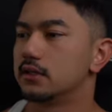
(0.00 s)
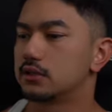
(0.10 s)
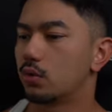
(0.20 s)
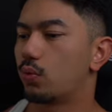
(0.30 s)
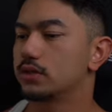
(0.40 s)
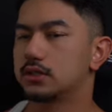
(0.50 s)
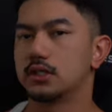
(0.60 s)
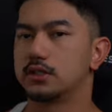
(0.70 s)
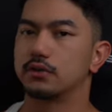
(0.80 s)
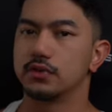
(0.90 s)
So what's
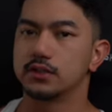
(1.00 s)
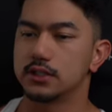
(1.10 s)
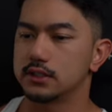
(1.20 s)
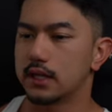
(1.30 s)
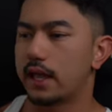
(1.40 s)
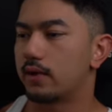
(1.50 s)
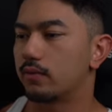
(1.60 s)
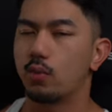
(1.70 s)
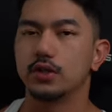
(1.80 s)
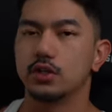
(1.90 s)
the differences
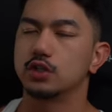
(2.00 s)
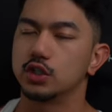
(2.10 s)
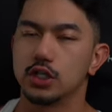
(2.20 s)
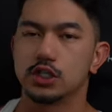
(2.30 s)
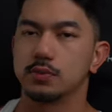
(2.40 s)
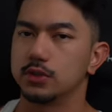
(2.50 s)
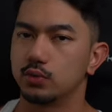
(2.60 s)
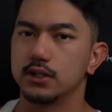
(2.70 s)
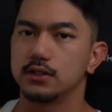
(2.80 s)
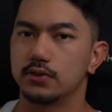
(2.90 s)
and when do you transition
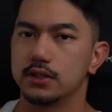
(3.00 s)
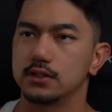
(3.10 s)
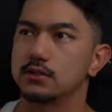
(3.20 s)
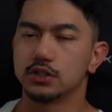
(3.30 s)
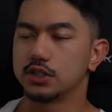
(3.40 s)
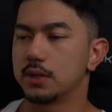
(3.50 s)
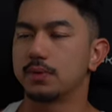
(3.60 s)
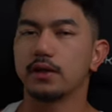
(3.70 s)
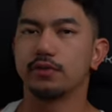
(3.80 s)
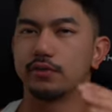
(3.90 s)
between these phases? So
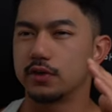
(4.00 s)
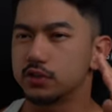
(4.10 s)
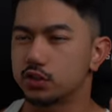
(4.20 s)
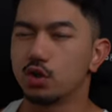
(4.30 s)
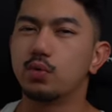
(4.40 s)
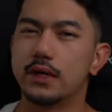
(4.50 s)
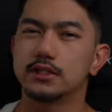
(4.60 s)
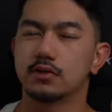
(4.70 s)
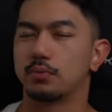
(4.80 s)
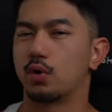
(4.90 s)
typically for the first two
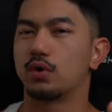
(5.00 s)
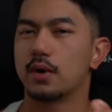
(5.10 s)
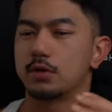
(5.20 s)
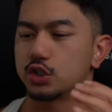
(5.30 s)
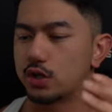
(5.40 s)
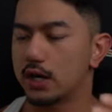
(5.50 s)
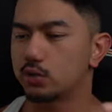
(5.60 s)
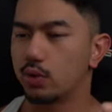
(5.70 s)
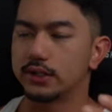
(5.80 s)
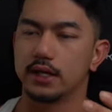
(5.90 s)
weeks of the program, you're trying
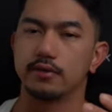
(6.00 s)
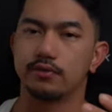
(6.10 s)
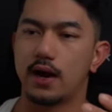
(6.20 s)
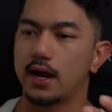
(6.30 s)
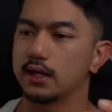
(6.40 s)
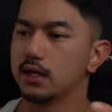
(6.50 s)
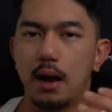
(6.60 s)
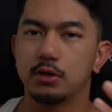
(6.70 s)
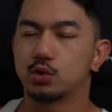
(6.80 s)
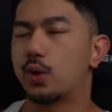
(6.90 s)
to identify
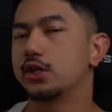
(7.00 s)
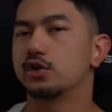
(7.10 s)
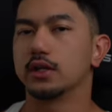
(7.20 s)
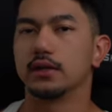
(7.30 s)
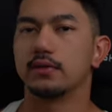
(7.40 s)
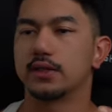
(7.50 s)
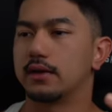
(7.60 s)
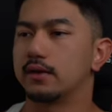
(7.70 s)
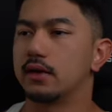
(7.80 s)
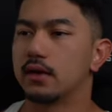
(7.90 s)
how much weight you can lift
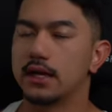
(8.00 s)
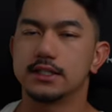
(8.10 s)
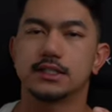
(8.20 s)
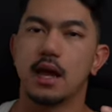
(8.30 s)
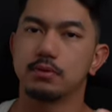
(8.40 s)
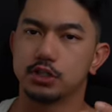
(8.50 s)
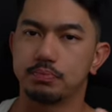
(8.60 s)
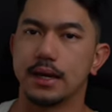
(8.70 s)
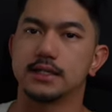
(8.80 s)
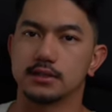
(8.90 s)
and establish
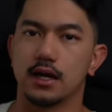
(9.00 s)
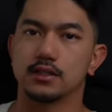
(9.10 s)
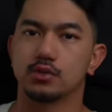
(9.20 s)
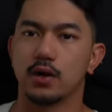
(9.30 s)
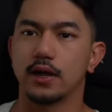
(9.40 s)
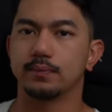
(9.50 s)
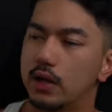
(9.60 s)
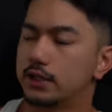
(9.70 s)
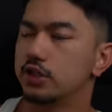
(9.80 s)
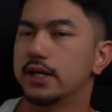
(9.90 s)
baselines, right?
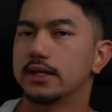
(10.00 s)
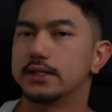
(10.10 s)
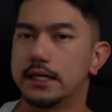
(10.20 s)
But as you get